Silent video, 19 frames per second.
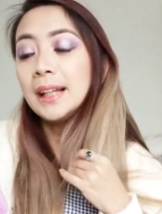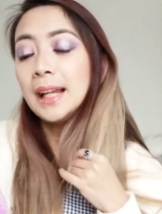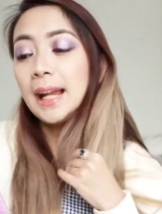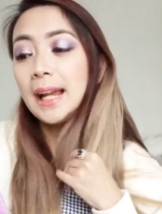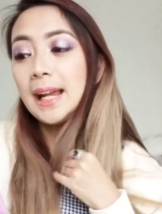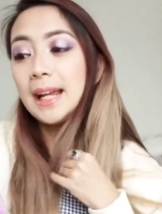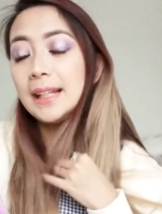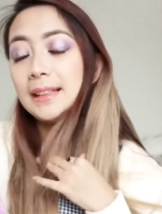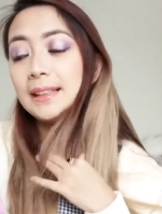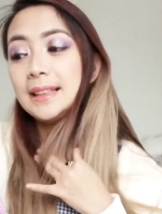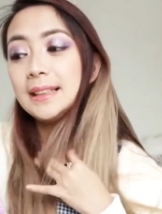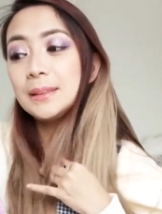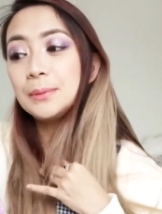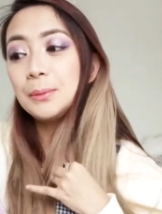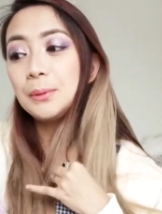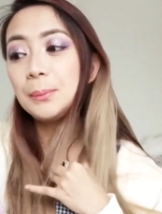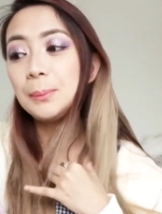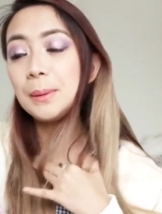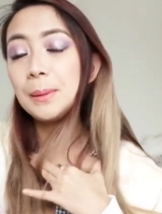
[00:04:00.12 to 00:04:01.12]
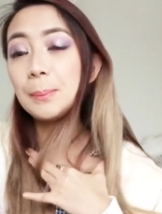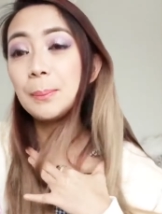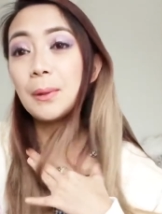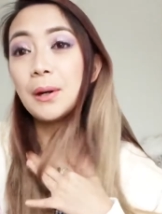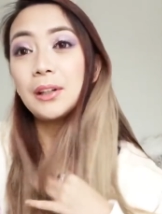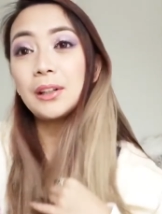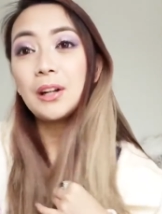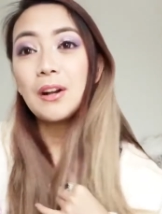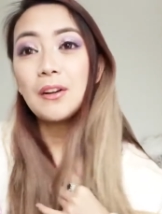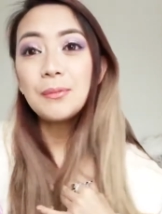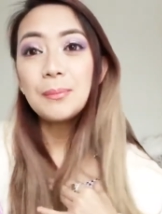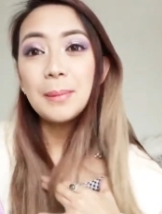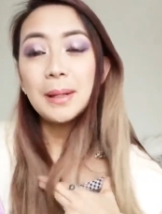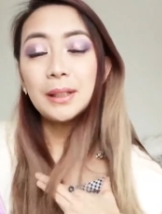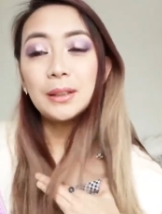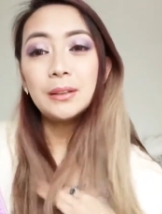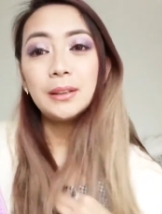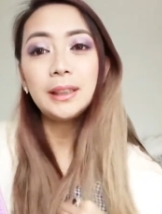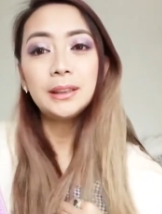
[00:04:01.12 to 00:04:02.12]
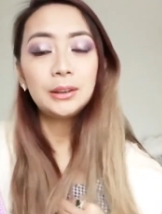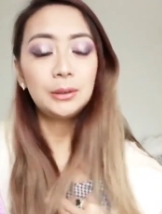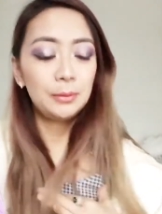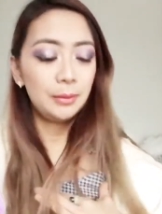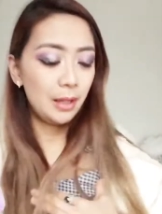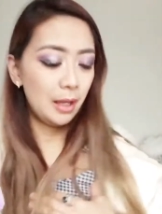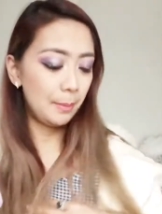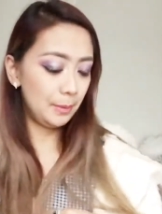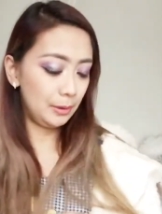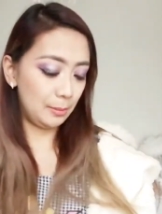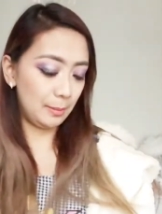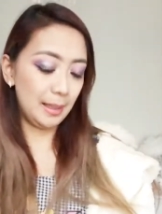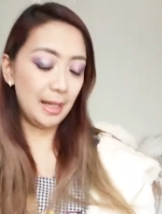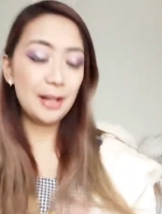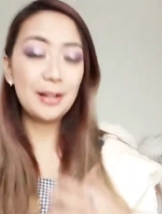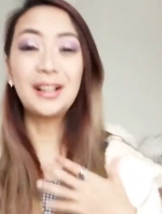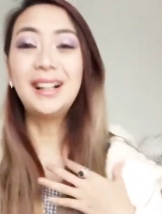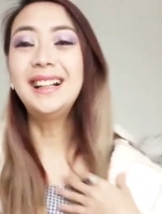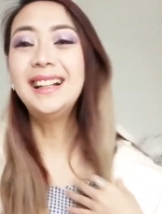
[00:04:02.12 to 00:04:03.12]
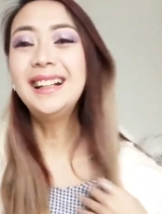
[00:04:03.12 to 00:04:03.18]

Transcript: and this will be part of my collection. What happened to my hair,